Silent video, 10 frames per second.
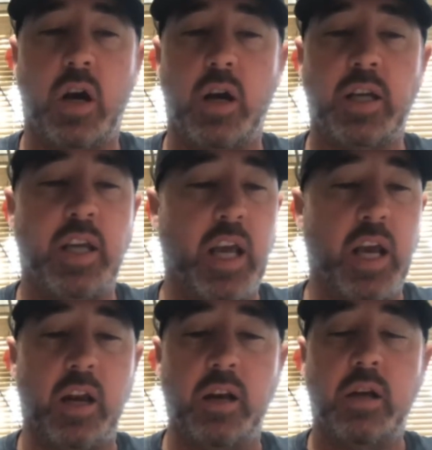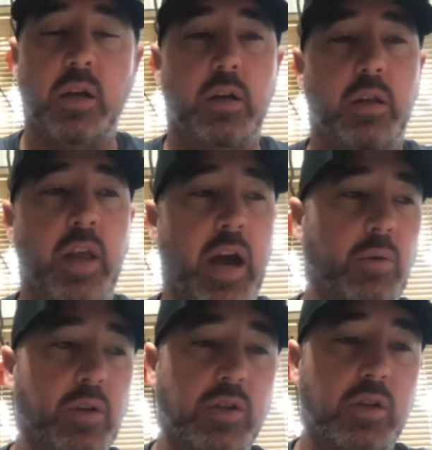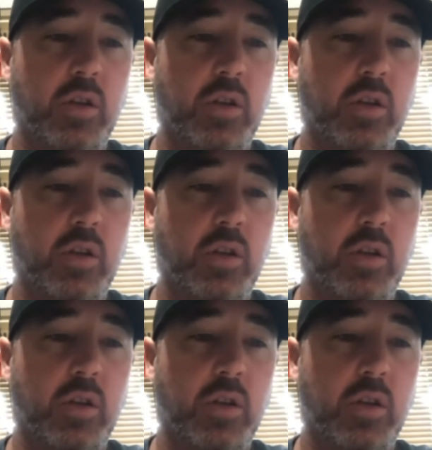Again, that was